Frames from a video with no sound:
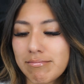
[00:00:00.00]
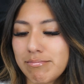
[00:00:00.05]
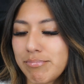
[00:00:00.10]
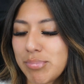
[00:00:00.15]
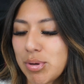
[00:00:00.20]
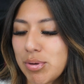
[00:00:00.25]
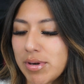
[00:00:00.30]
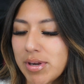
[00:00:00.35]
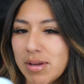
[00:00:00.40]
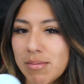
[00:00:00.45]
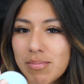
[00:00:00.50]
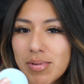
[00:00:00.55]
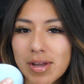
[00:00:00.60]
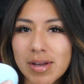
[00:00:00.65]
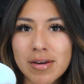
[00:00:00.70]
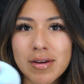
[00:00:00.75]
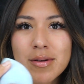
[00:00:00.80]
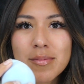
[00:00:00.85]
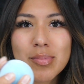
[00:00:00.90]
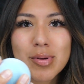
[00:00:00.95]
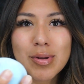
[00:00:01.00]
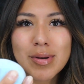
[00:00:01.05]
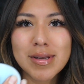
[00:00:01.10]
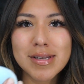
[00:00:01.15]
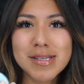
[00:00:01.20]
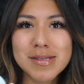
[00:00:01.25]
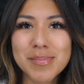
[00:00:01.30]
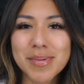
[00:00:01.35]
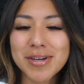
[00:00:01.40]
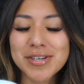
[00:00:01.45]
beauty blender, beauty
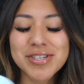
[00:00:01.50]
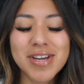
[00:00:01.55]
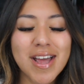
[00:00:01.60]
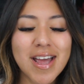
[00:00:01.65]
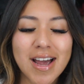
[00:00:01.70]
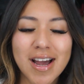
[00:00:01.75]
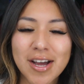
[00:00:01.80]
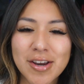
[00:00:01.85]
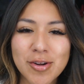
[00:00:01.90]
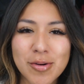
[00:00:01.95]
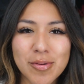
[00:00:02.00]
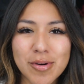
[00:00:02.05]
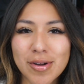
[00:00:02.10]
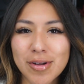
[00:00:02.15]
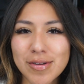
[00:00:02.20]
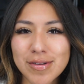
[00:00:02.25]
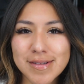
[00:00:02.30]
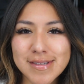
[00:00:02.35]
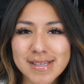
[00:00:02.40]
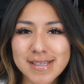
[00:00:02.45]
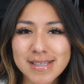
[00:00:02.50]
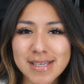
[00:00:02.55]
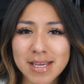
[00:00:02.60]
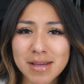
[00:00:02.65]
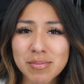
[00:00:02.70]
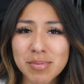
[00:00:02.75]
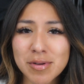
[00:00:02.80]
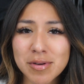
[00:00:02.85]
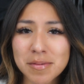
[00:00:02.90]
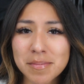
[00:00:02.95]
sponge. I know we're all used to saying
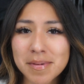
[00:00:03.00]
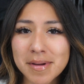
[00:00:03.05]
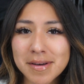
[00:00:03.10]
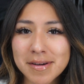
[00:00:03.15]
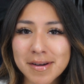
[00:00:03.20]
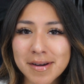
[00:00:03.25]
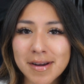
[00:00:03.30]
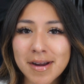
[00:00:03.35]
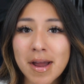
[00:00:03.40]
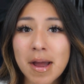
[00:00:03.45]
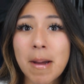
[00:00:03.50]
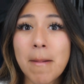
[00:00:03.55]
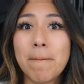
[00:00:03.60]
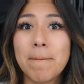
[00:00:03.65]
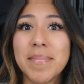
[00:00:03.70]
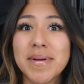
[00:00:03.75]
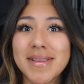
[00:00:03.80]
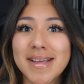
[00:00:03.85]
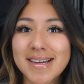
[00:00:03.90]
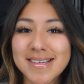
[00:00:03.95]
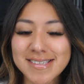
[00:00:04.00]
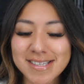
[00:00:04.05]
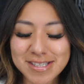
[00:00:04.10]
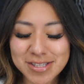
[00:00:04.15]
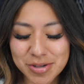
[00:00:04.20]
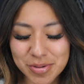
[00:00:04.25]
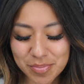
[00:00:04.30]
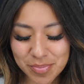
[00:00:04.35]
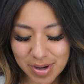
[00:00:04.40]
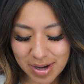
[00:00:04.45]
beauty blender, but that's its
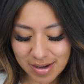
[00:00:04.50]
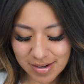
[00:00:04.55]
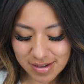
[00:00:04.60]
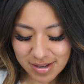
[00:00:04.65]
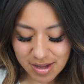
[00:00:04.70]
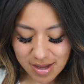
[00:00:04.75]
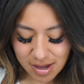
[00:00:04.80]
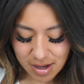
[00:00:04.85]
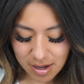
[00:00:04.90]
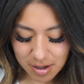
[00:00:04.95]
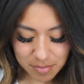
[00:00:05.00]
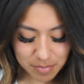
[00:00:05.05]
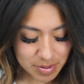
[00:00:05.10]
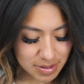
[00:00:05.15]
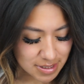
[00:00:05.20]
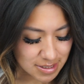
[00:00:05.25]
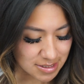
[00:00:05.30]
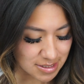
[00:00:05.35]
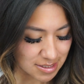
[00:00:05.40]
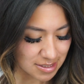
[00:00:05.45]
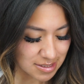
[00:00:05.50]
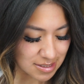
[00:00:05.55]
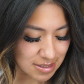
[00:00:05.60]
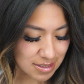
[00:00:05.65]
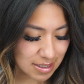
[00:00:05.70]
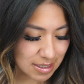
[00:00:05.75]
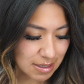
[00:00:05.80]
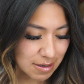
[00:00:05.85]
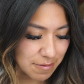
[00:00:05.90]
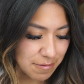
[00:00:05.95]
own brand. But this is
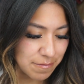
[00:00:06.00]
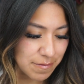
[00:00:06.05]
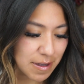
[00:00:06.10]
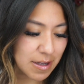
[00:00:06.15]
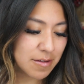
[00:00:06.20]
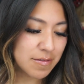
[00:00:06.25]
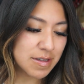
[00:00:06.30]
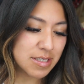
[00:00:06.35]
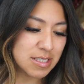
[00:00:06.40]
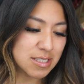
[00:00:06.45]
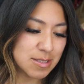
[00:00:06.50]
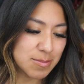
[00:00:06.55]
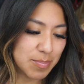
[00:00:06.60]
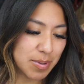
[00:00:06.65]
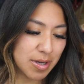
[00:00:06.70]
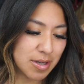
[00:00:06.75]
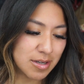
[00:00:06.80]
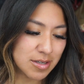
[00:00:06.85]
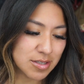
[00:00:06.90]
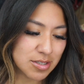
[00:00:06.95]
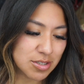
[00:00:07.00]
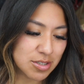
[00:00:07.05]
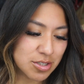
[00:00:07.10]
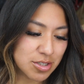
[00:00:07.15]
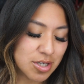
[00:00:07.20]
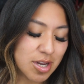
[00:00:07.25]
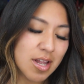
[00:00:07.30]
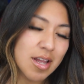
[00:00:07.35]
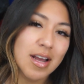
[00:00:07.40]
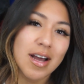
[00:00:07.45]
like a velvet sponge.
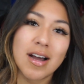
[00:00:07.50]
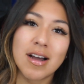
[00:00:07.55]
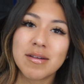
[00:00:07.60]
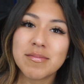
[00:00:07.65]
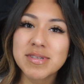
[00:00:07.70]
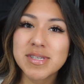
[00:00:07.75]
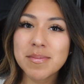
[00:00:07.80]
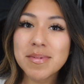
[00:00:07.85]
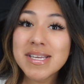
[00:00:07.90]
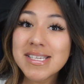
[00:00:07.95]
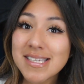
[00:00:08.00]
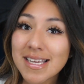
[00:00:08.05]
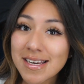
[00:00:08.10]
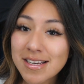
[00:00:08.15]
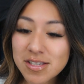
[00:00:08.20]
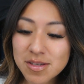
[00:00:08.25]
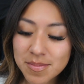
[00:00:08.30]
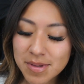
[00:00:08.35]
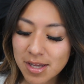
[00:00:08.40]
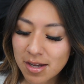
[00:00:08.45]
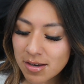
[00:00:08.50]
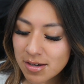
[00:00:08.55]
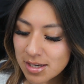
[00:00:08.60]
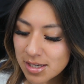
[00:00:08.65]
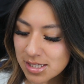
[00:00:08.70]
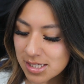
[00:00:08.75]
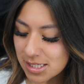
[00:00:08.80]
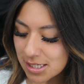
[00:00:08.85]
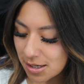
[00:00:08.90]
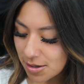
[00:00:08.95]
Somebody sent it to me on
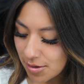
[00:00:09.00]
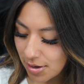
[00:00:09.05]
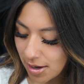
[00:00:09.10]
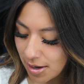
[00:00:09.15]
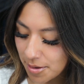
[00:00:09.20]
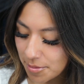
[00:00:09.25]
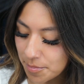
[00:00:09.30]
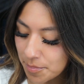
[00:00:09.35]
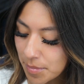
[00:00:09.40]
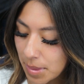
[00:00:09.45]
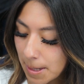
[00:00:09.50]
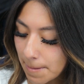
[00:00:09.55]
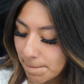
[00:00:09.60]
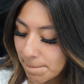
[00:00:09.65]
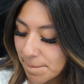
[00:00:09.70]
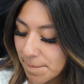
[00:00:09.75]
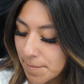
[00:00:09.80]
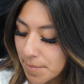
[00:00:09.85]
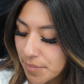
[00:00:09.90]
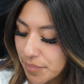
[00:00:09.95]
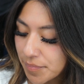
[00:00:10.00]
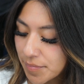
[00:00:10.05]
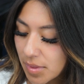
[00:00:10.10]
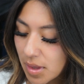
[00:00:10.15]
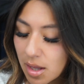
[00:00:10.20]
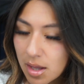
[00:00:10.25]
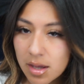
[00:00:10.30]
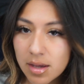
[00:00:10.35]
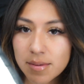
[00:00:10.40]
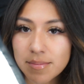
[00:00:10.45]
Instagram.
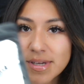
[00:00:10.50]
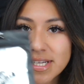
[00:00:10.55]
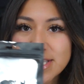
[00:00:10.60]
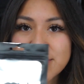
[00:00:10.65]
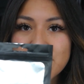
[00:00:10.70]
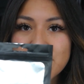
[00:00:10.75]
It's